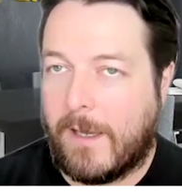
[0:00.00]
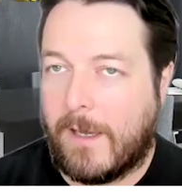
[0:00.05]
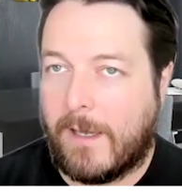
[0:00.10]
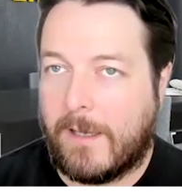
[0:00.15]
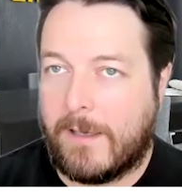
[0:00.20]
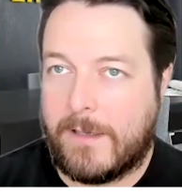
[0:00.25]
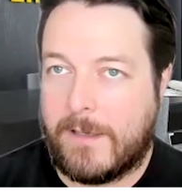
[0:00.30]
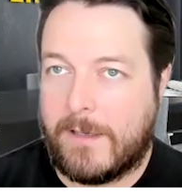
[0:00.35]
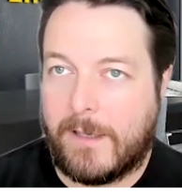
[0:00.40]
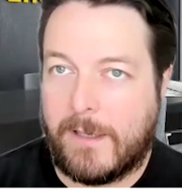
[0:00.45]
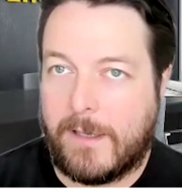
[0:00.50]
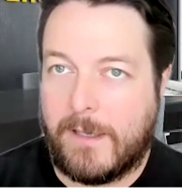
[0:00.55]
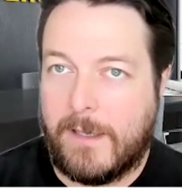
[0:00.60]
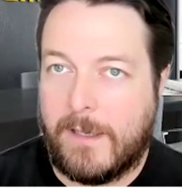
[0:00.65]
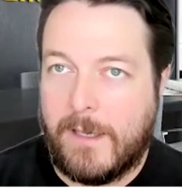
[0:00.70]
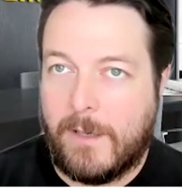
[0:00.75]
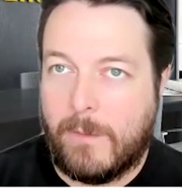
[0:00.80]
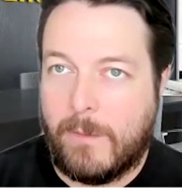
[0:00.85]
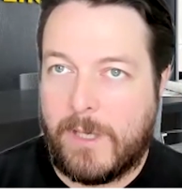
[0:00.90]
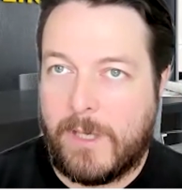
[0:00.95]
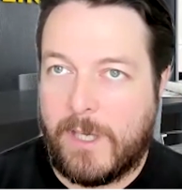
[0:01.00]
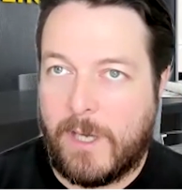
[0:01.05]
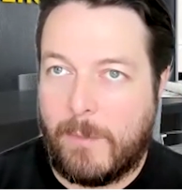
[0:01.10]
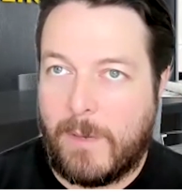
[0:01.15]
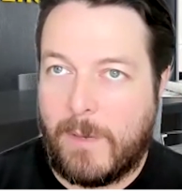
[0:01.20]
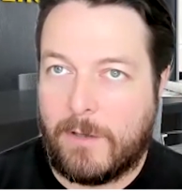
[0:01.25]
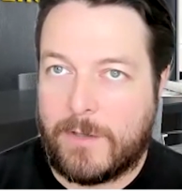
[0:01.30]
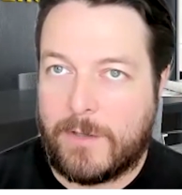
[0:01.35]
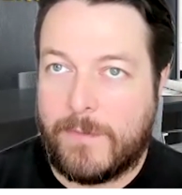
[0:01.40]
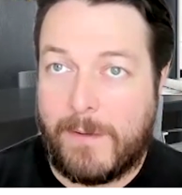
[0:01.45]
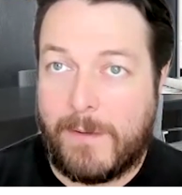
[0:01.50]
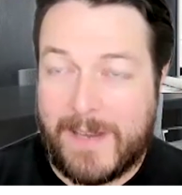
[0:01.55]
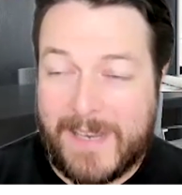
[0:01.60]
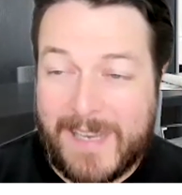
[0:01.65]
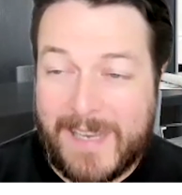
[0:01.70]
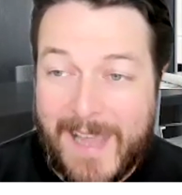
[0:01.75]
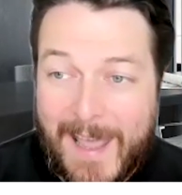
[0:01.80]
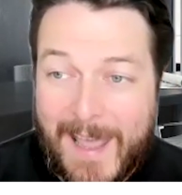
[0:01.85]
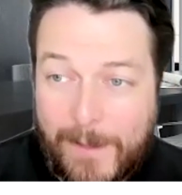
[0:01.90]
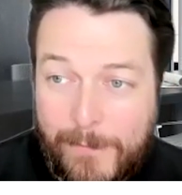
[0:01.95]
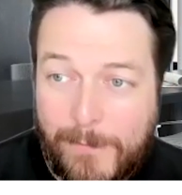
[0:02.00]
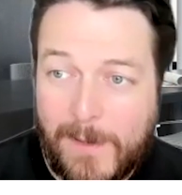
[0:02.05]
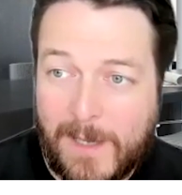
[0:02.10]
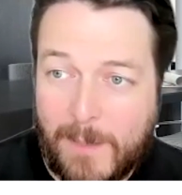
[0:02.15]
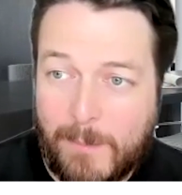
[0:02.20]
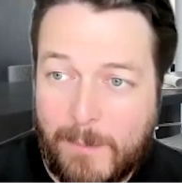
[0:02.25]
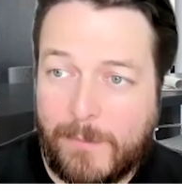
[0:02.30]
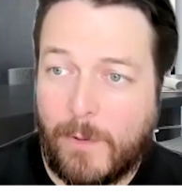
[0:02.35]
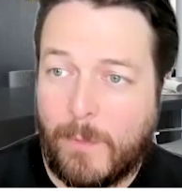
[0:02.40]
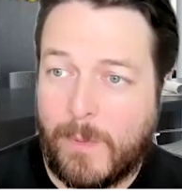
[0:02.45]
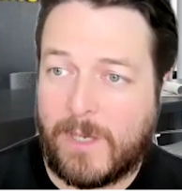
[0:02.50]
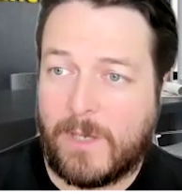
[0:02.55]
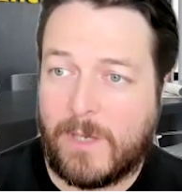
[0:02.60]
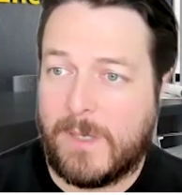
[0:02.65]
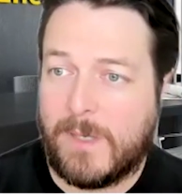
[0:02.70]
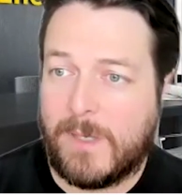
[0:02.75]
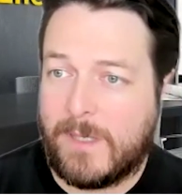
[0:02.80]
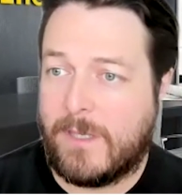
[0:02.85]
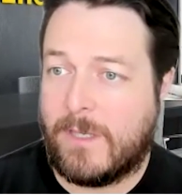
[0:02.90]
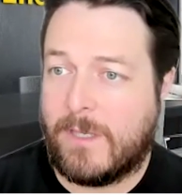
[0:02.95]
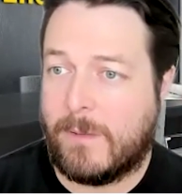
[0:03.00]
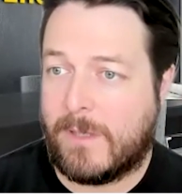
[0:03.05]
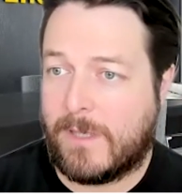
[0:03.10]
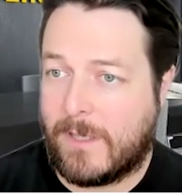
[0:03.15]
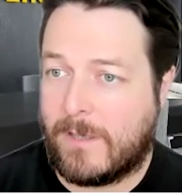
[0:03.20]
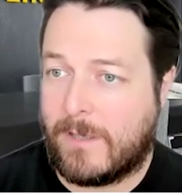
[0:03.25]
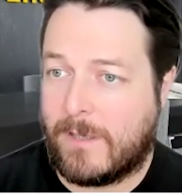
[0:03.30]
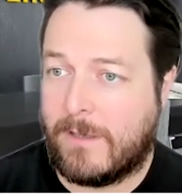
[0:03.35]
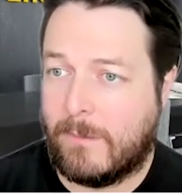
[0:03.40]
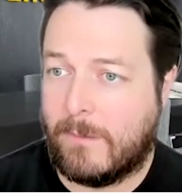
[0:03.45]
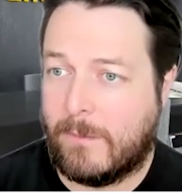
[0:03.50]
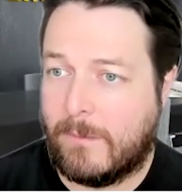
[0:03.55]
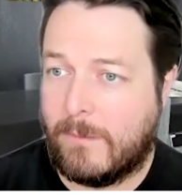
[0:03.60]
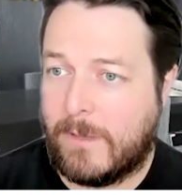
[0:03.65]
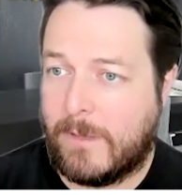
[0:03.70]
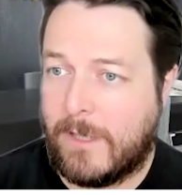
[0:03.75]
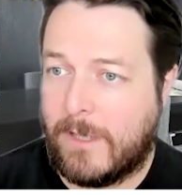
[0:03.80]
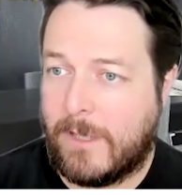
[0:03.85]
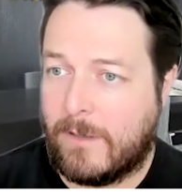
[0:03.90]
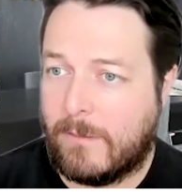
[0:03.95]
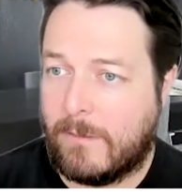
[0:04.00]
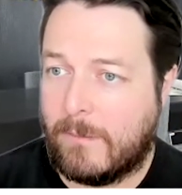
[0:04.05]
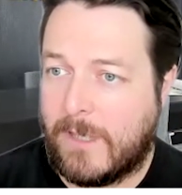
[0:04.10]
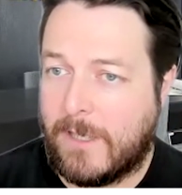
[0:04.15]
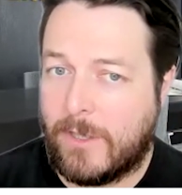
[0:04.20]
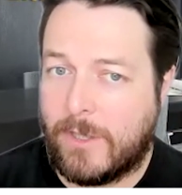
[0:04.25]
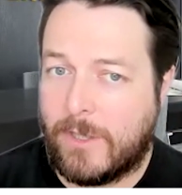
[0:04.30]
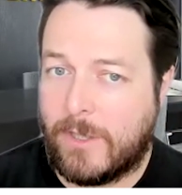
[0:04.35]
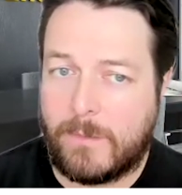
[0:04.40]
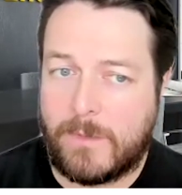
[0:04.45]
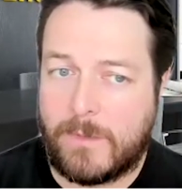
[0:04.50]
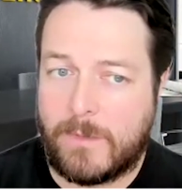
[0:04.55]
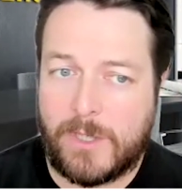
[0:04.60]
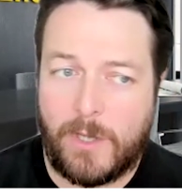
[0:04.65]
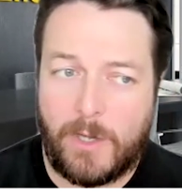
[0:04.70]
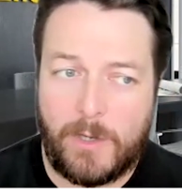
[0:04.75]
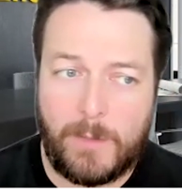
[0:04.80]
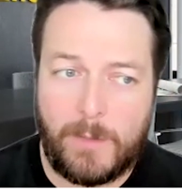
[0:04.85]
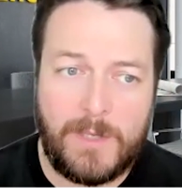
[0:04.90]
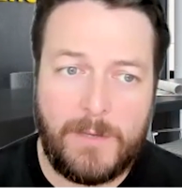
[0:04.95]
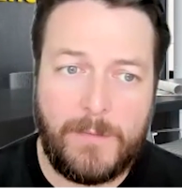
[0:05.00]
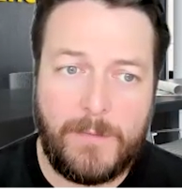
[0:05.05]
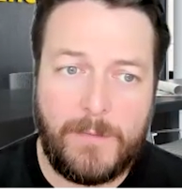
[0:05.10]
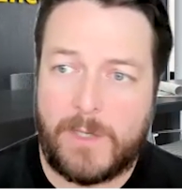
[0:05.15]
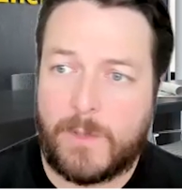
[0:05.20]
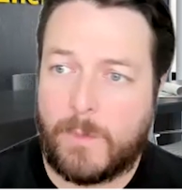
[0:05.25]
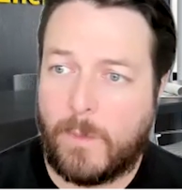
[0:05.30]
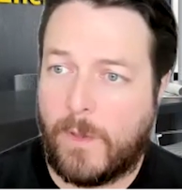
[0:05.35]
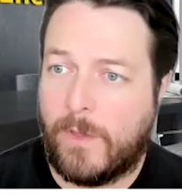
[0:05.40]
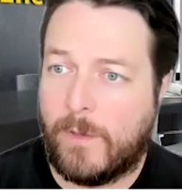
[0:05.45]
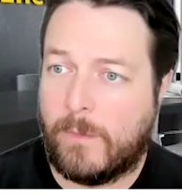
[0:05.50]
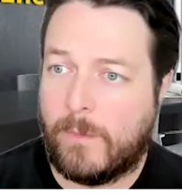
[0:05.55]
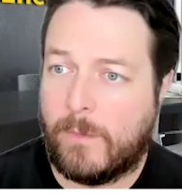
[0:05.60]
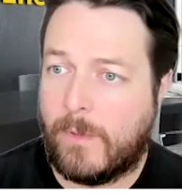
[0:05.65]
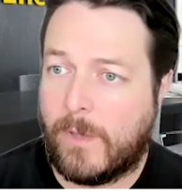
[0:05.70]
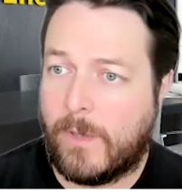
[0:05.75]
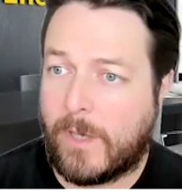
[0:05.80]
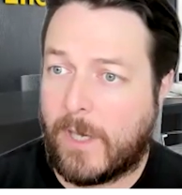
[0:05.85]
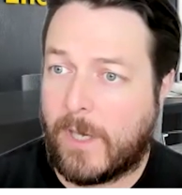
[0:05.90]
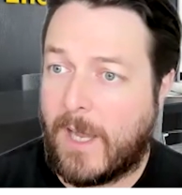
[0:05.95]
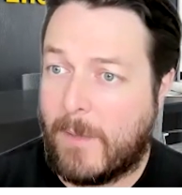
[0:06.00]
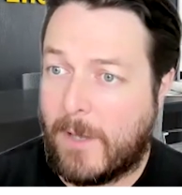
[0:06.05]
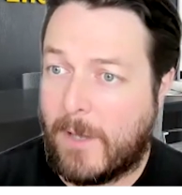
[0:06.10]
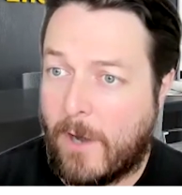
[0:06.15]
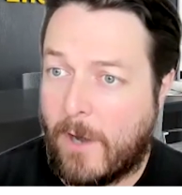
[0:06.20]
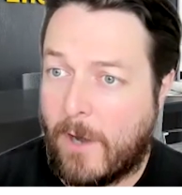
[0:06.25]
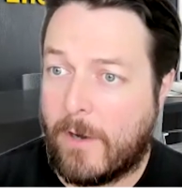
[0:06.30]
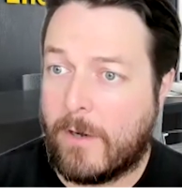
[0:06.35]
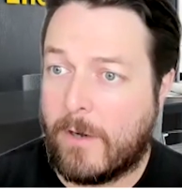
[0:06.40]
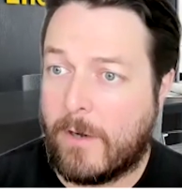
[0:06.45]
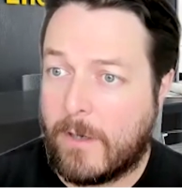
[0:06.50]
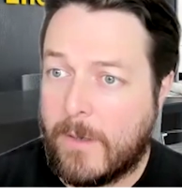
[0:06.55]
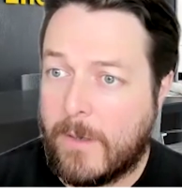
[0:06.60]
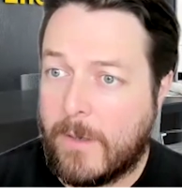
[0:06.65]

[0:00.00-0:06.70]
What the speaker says: And we looked very carefully before we committed to a system. We didn't just sign up to the first one that came along.